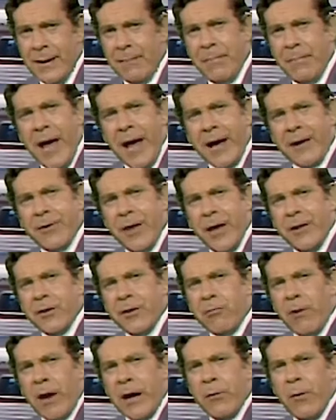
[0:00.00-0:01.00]
Back then,
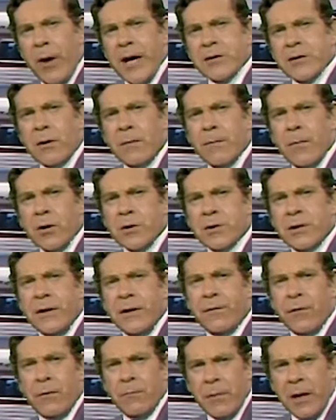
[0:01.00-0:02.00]
the runaways were
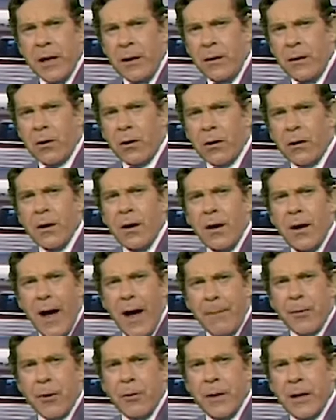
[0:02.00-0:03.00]
mostly from middle or
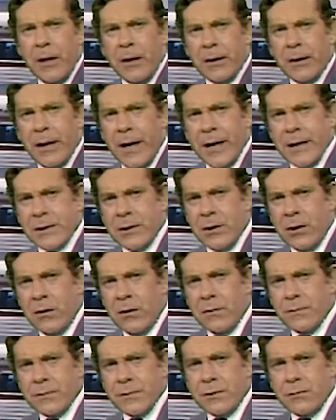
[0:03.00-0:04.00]
upper middle class
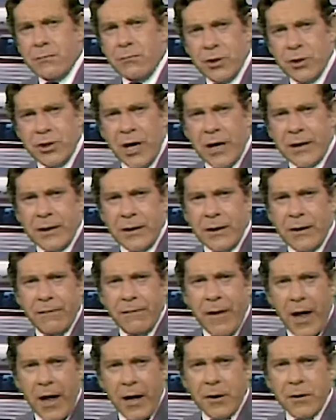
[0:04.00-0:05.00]
homes, rejecting the
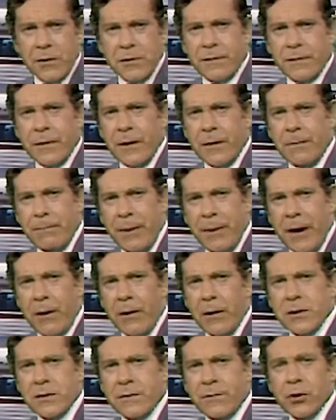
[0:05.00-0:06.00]
values of their
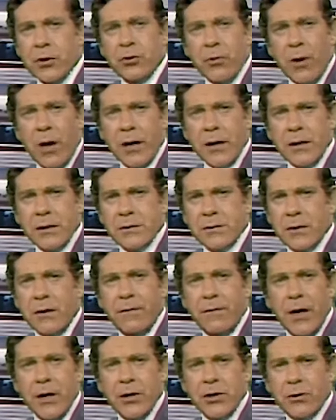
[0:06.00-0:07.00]
parents for drugs,
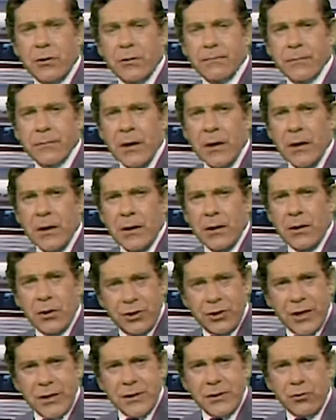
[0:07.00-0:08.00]
adventure,
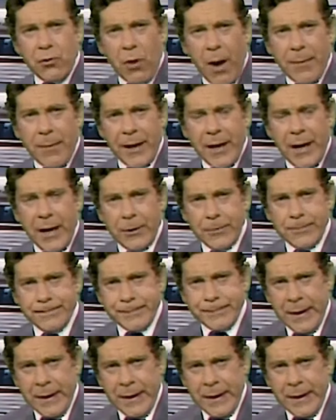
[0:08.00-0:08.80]
or just dropping out.